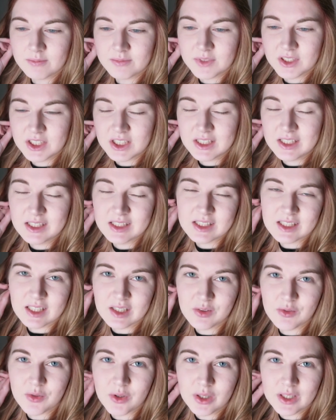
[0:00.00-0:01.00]
She needs like
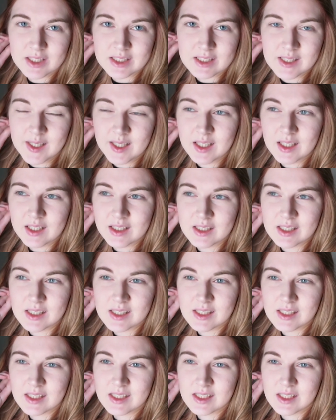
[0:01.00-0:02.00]

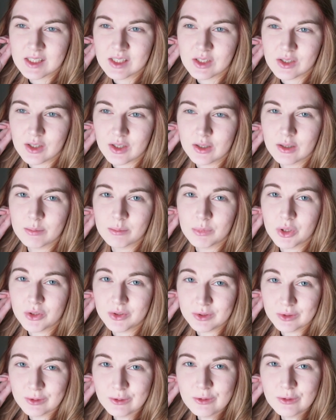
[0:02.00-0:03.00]
volunteers to
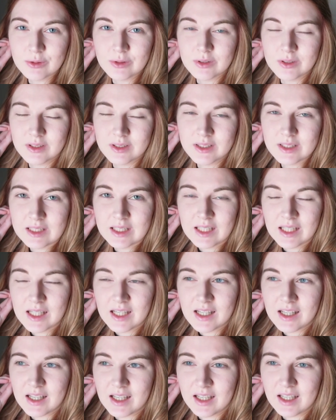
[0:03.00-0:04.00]
model
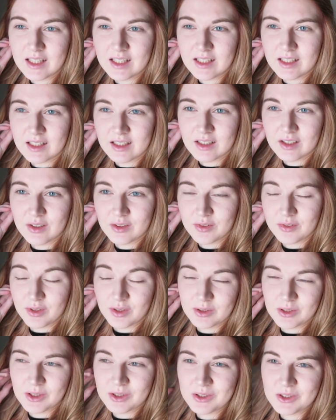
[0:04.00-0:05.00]
in like a
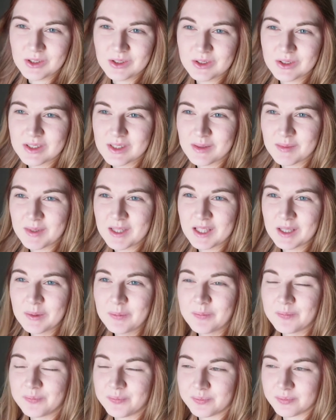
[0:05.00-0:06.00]
photo shoot or something.
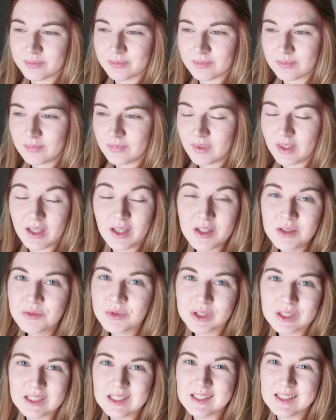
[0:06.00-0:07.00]
I
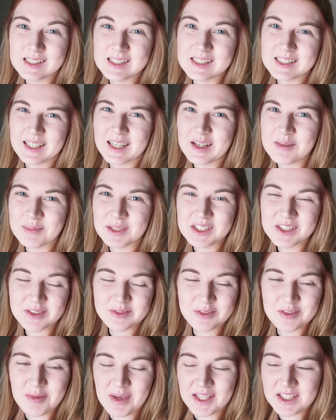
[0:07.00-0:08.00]
really didn't get much
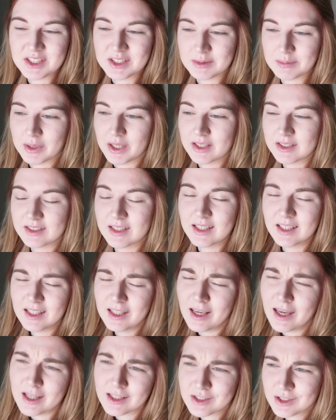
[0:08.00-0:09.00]
information, but I was like,
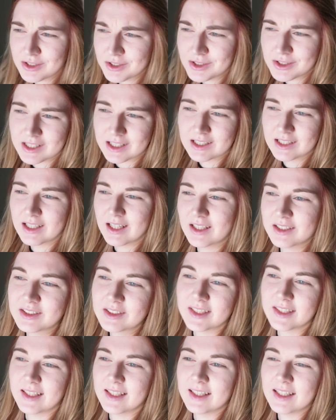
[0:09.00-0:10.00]
yeah, sure, I'll do
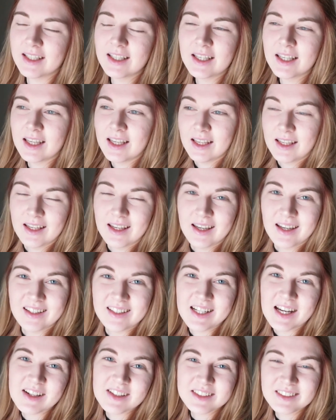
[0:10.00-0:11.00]
it. And
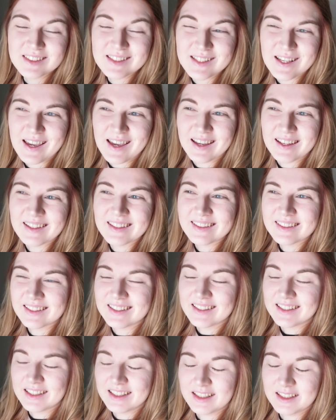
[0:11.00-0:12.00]
now it's today,
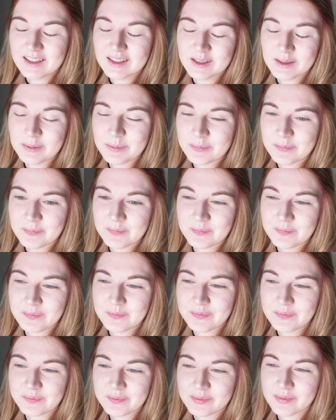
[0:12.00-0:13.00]
and like,
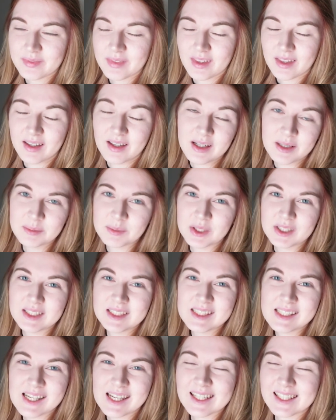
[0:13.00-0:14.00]
I'm really
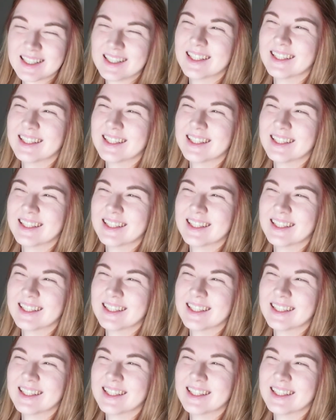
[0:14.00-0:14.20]
scared.